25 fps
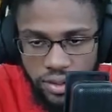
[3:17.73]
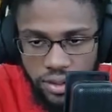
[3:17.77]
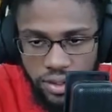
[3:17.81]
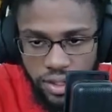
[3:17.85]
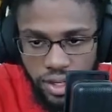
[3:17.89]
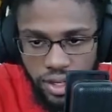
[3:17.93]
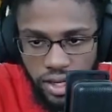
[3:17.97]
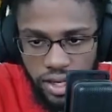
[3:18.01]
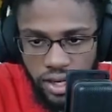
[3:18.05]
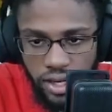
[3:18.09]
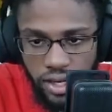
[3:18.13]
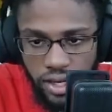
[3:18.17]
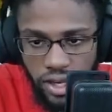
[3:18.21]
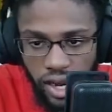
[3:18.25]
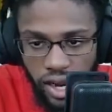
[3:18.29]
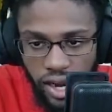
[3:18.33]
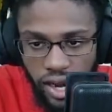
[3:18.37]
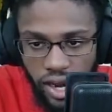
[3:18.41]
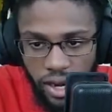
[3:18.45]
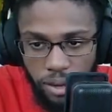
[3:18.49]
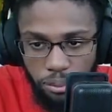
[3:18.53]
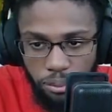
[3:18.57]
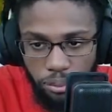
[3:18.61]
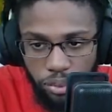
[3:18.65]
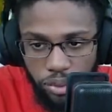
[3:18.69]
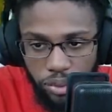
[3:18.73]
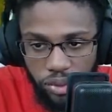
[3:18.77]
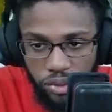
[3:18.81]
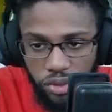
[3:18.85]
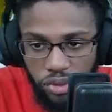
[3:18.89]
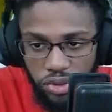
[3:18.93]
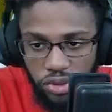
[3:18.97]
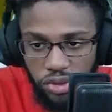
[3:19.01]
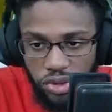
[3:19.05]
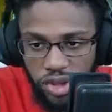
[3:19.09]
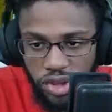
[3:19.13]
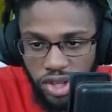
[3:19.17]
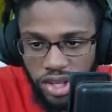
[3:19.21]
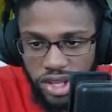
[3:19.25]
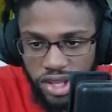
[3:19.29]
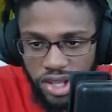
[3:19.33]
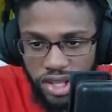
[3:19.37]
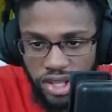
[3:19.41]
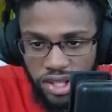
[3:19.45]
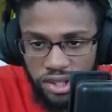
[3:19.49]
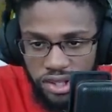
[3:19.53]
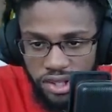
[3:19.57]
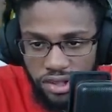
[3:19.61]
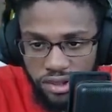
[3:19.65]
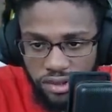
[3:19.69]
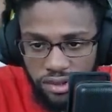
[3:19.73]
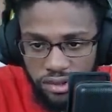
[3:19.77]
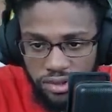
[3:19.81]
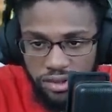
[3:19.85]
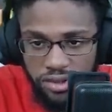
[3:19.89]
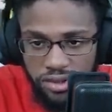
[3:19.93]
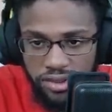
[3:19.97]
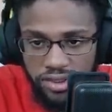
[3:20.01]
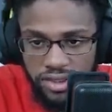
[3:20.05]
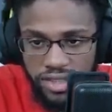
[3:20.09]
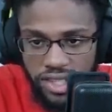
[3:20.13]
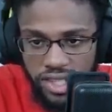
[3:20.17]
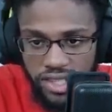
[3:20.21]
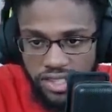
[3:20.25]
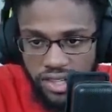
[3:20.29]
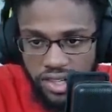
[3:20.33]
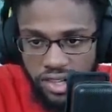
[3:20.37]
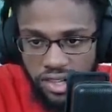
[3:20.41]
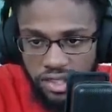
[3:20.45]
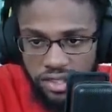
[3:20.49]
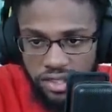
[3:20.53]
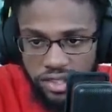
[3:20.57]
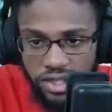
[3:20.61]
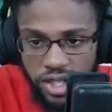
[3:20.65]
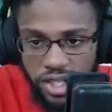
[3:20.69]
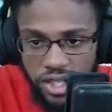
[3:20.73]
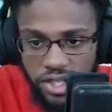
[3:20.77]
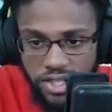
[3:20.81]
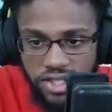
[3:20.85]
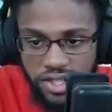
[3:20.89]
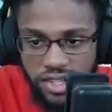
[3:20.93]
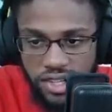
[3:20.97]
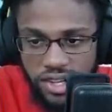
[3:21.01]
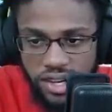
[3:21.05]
And I believe that's all the chests. There